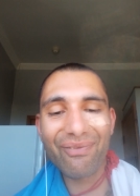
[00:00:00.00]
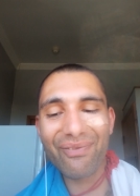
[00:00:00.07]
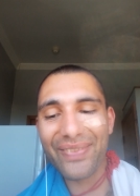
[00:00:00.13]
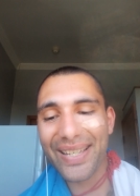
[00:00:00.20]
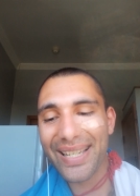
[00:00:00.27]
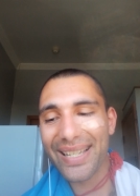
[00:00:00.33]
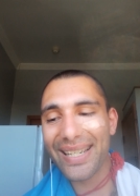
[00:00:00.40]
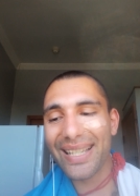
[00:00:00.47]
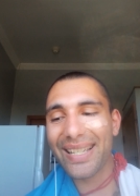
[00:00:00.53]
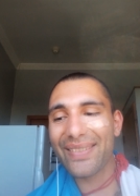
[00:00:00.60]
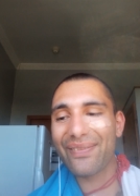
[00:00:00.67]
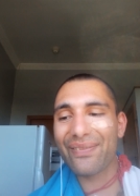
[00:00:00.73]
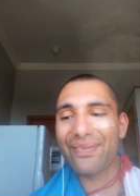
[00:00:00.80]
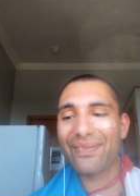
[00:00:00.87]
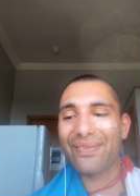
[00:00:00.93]
but
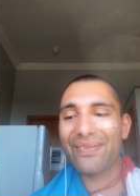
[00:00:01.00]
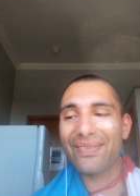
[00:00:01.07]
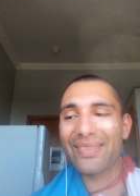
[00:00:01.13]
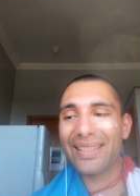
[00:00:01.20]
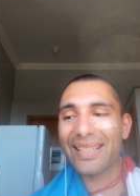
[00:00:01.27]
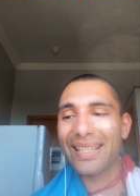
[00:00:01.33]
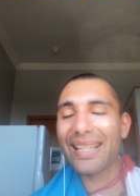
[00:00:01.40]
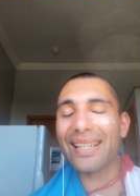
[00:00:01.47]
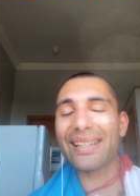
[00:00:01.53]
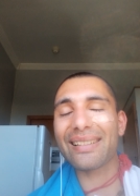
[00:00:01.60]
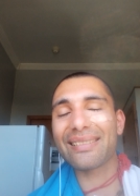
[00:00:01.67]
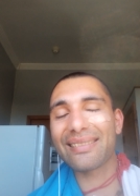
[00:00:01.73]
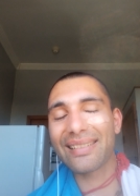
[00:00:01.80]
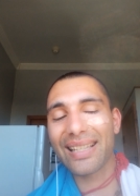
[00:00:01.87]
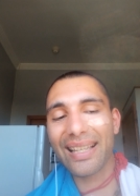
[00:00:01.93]
um yeah
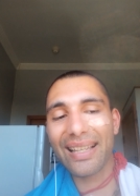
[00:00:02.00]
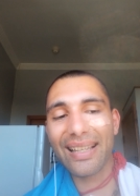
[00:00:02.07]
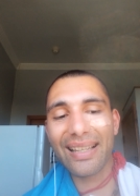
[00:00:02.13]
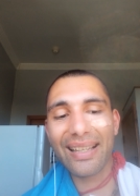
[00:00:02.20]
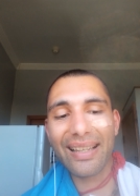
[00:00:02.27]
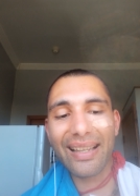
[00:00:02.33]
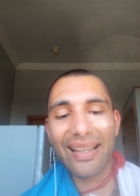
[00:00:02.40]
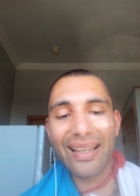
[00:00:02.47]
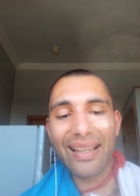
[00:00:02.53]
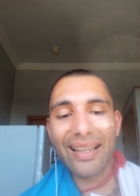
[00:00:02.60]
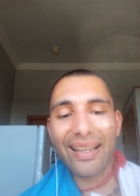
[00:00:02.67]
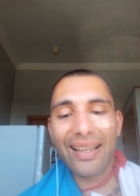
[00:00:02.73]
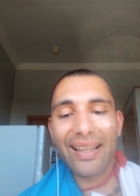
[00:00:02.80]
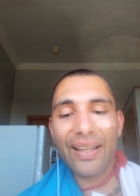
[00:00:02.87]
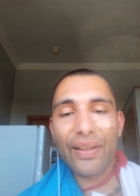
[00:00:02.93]

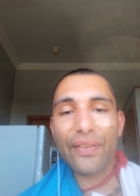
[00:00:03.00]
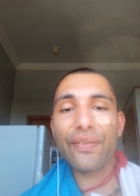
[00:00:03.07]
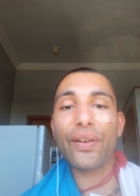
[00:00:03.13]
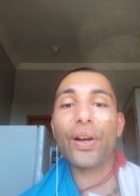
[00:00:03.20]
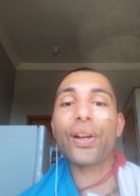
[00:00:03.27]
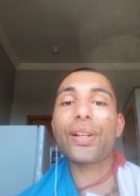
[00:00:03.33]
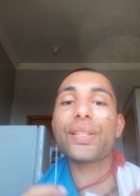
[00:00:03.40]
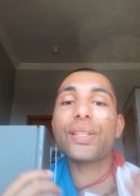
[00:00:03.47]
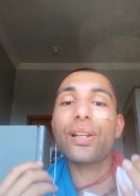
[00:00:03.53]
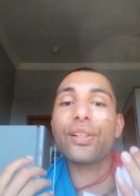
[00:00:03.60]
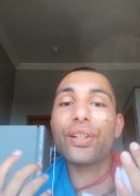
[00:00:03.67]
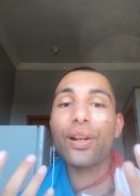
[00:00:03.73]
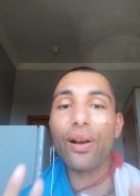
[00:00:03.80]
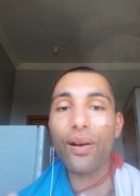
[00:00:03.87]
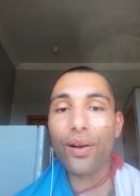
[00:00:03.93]
focus on
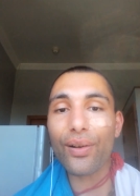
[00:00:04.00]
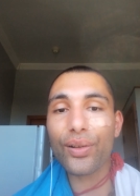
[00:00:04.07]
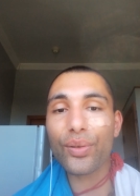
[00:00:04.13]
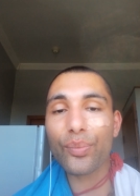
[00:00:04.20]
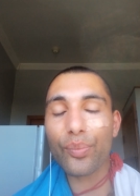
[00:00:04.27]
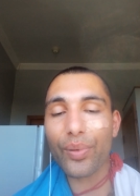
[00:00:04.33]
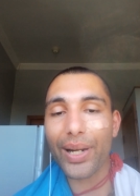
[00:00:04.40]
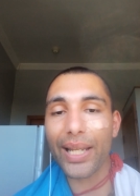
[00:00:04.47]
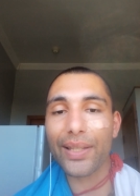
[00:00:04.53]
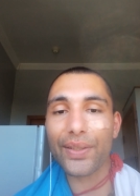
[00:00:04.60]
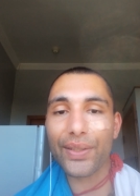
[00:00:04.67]
your own brain